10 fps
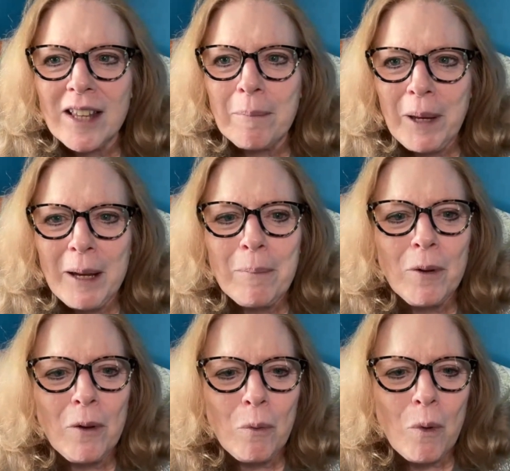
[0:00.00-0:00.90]
like
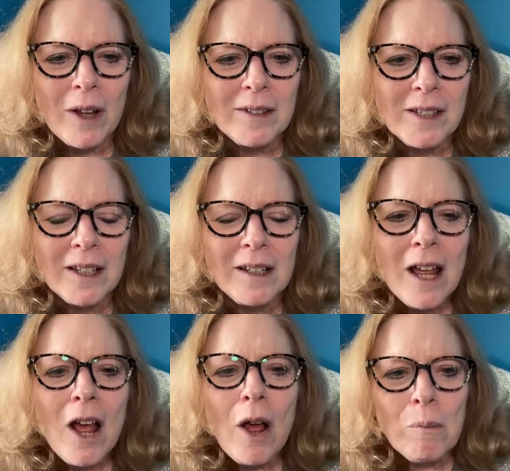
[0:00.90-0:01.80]
people wanted
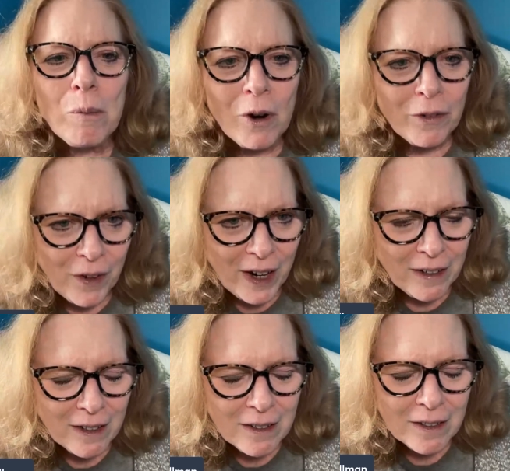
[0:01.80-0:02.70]
more
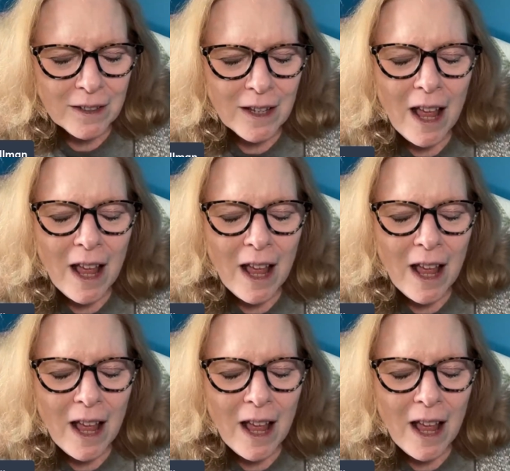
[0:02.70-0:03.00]
fairness.